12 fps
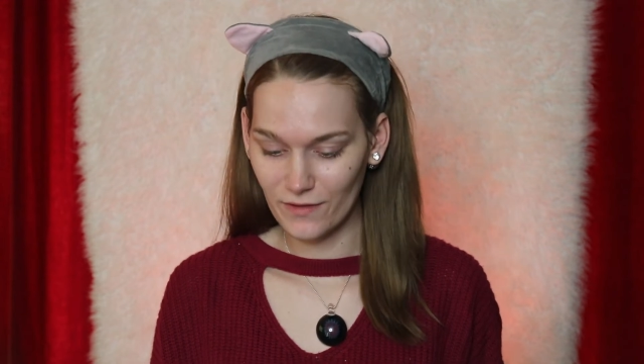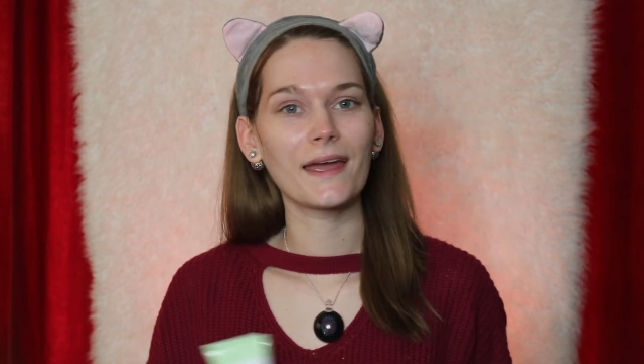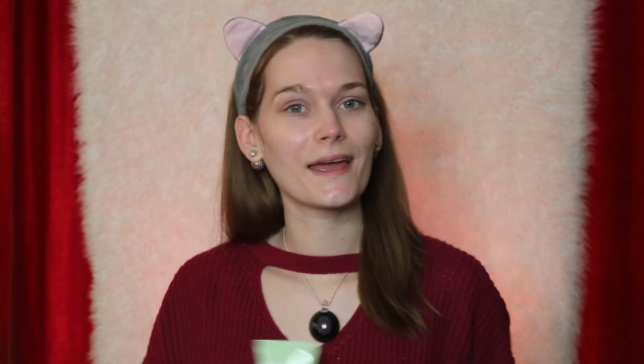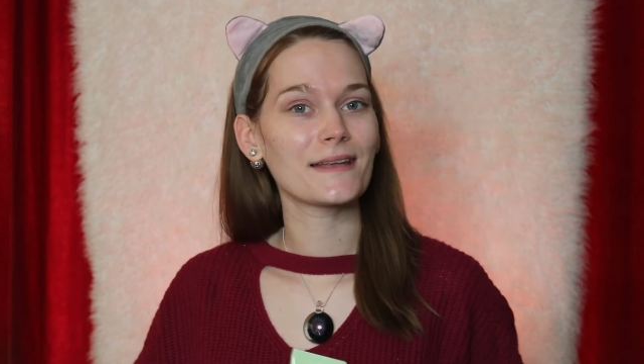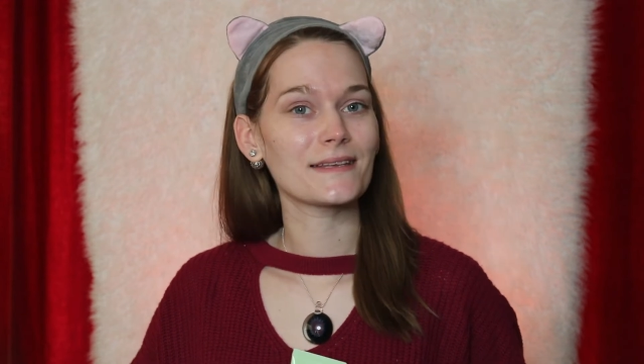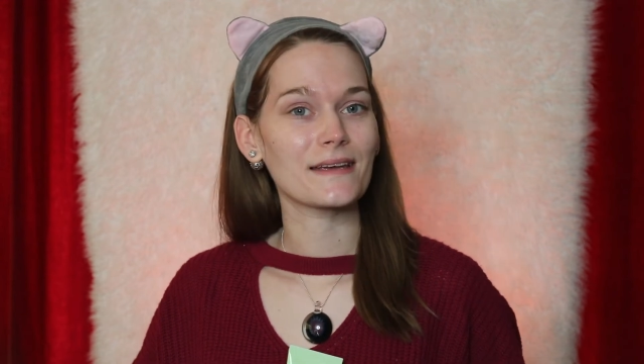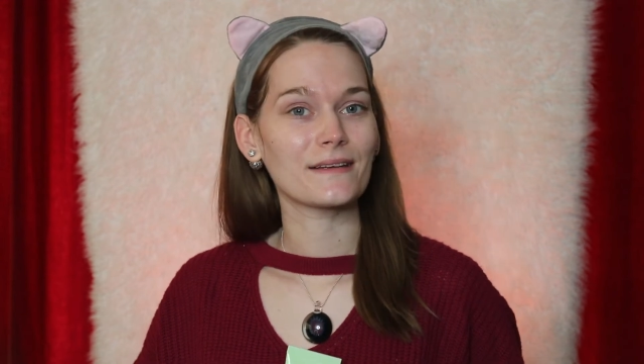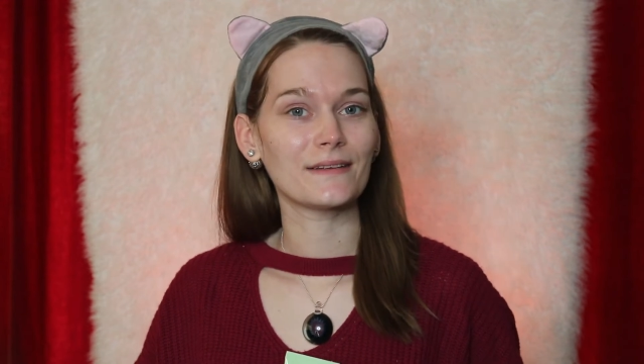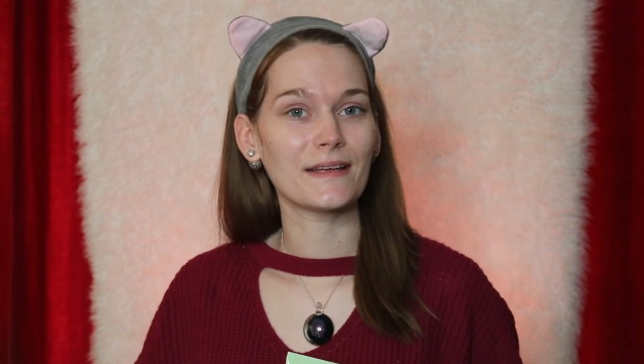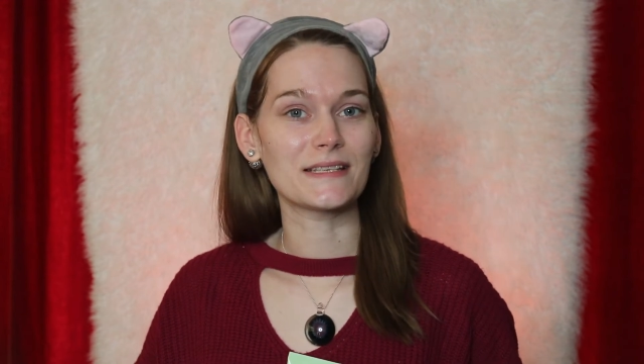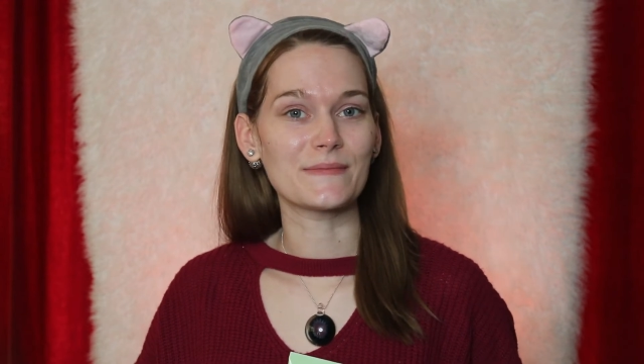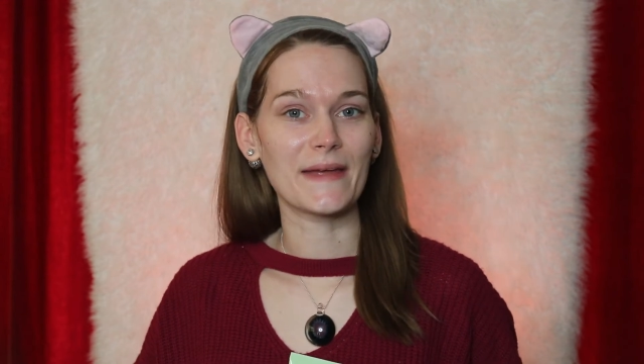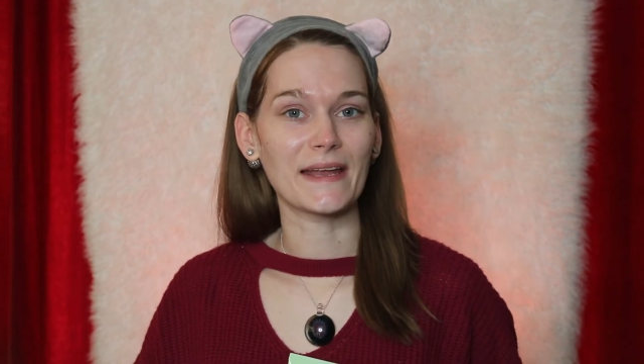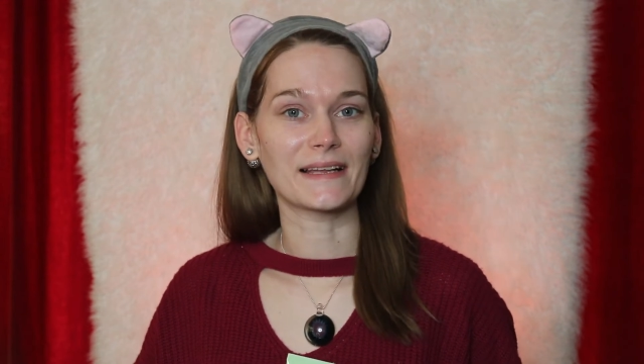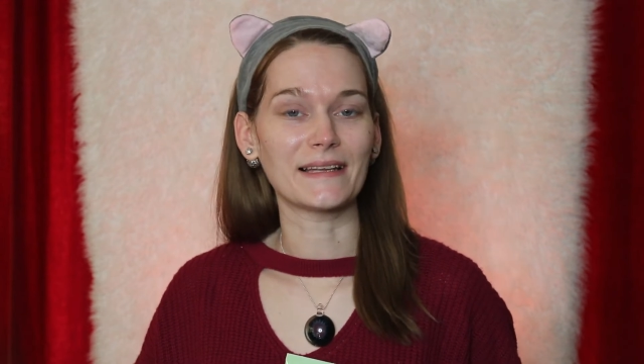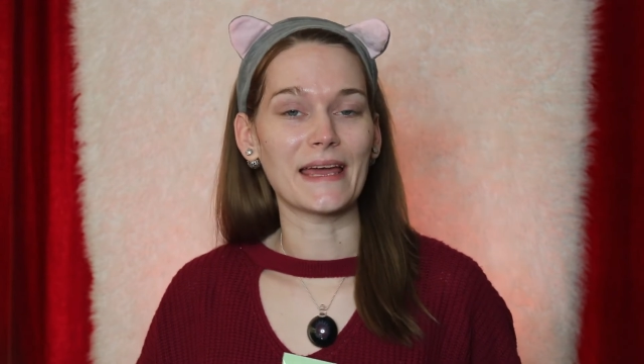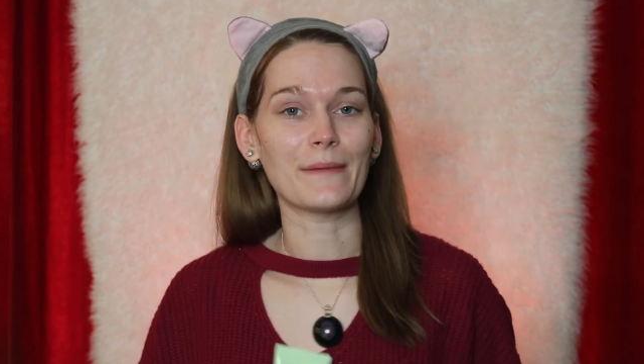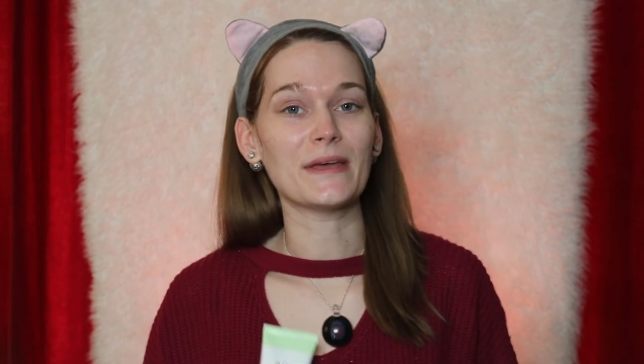and its main
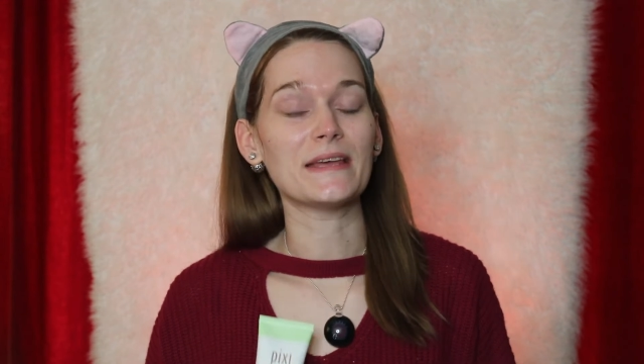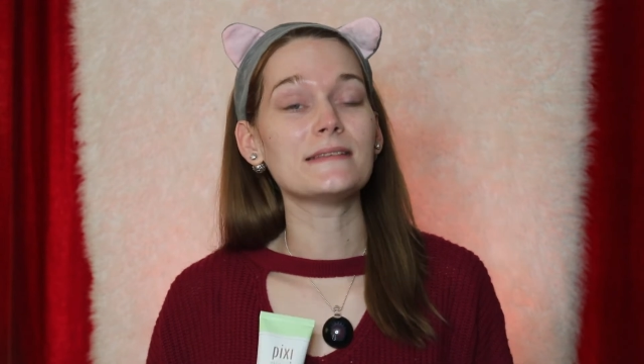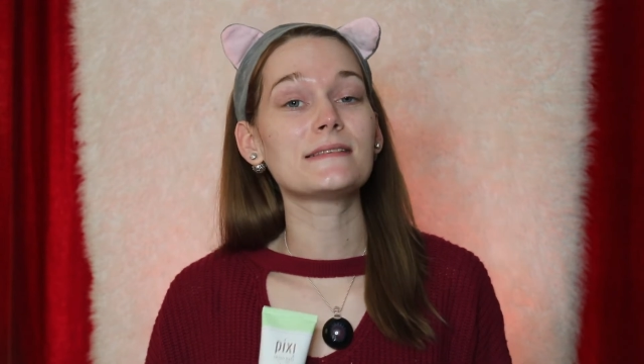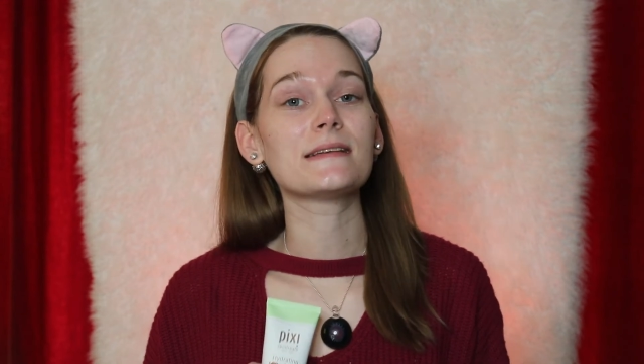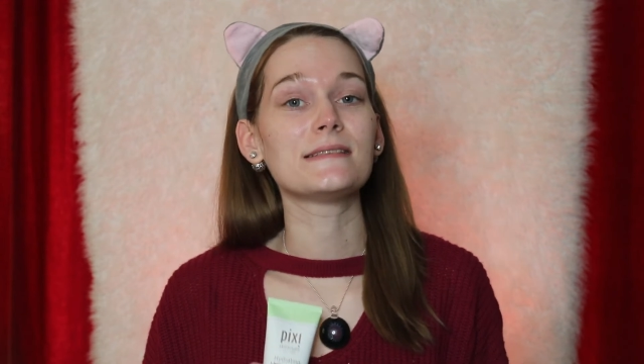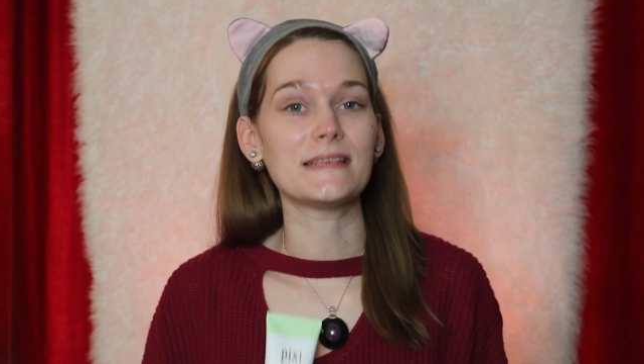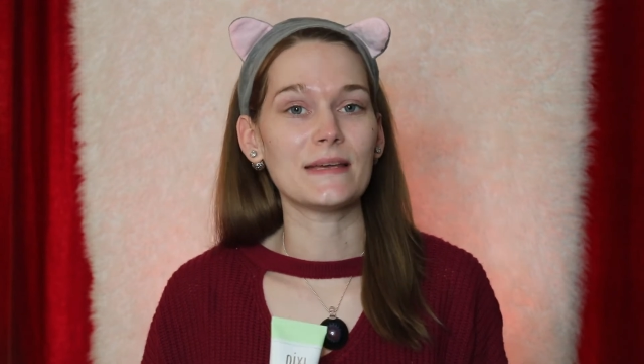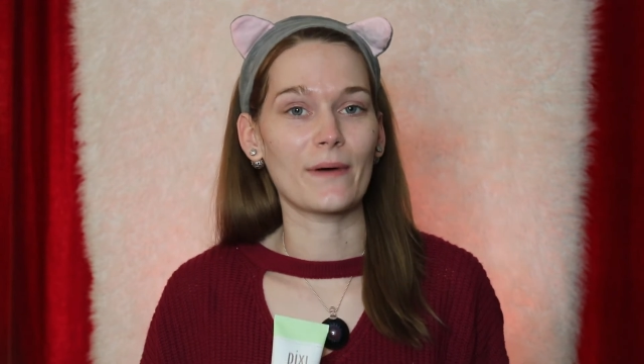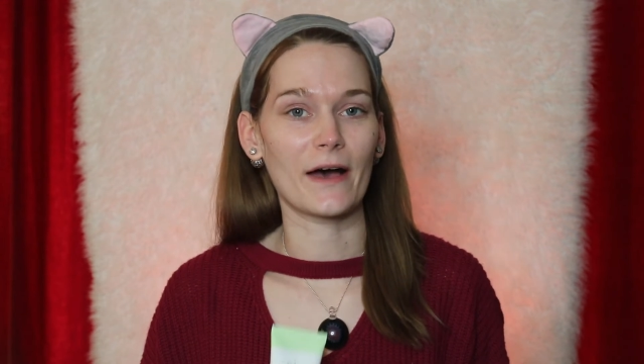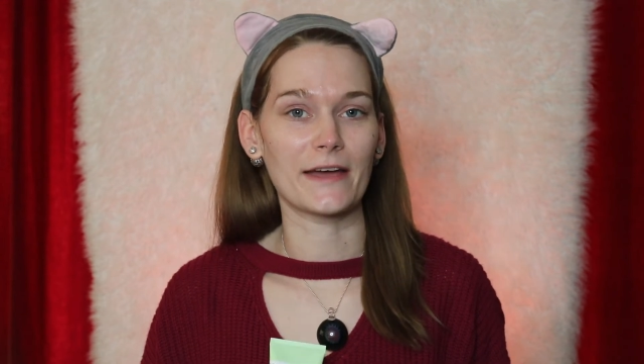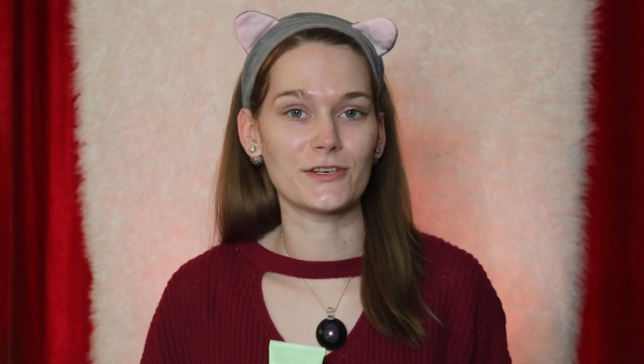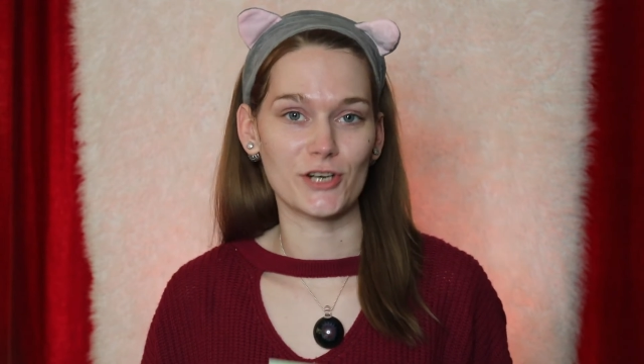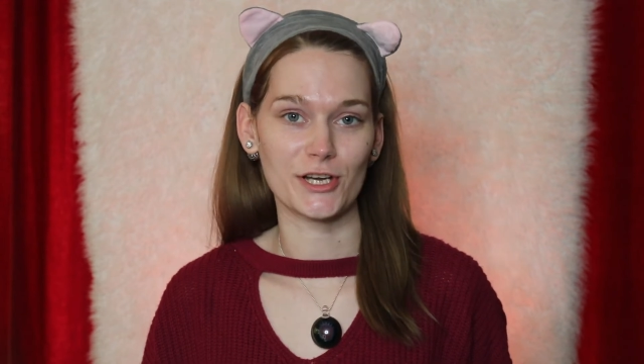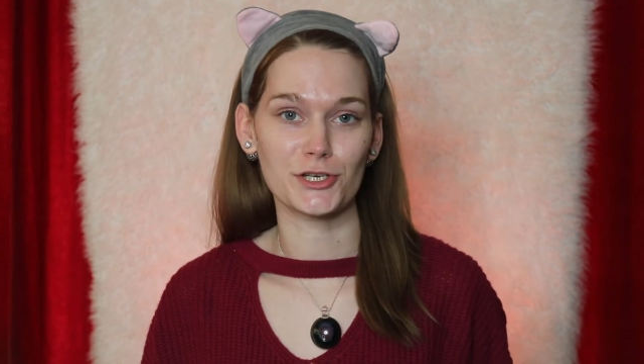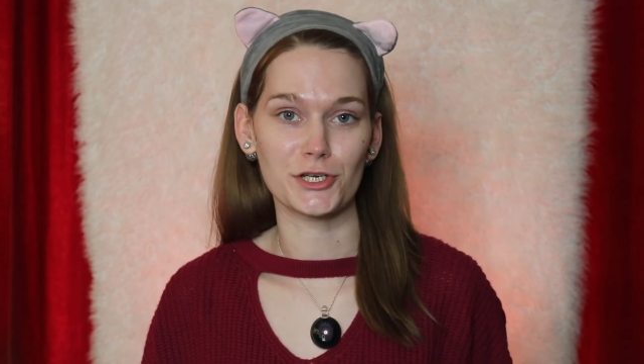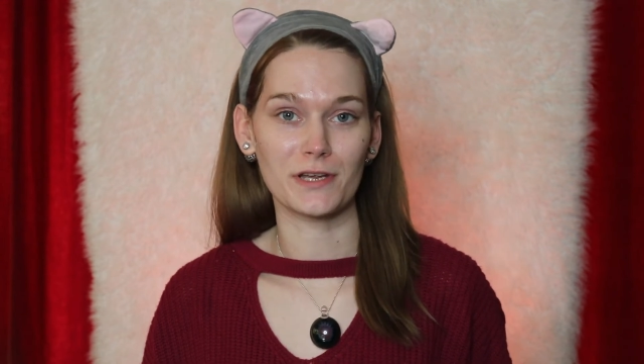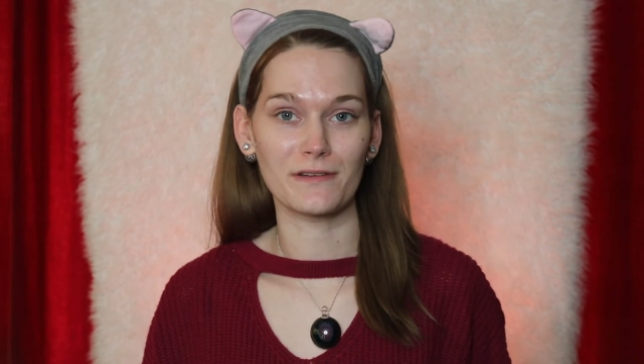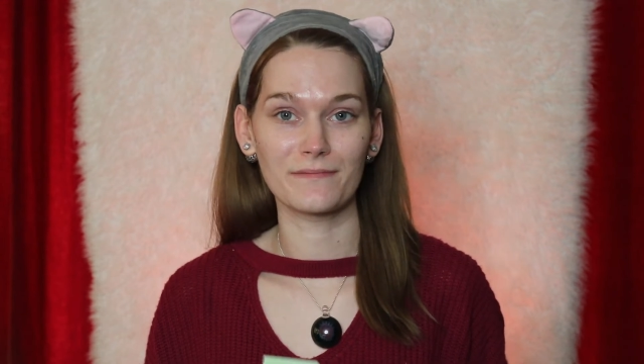claim is deep
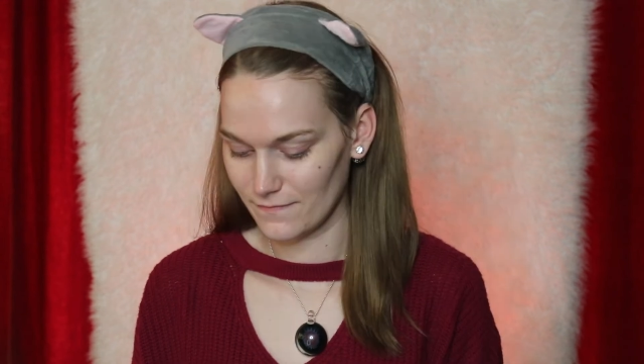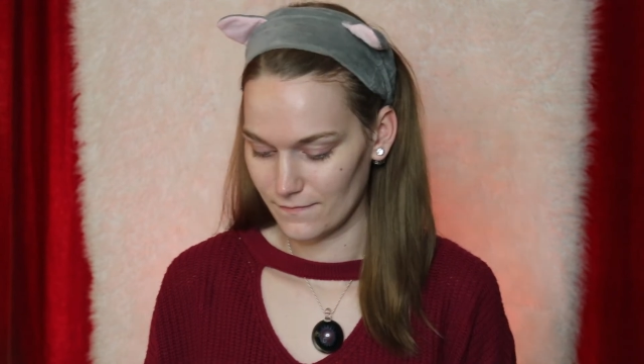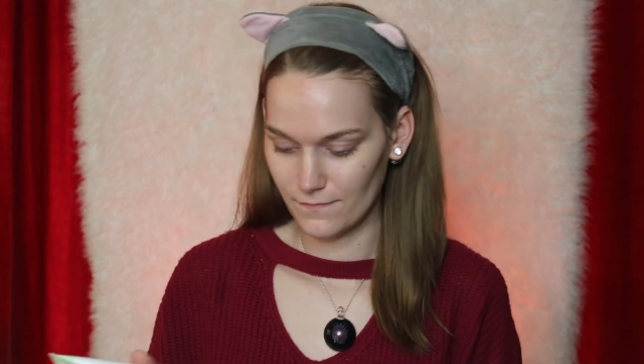hydration.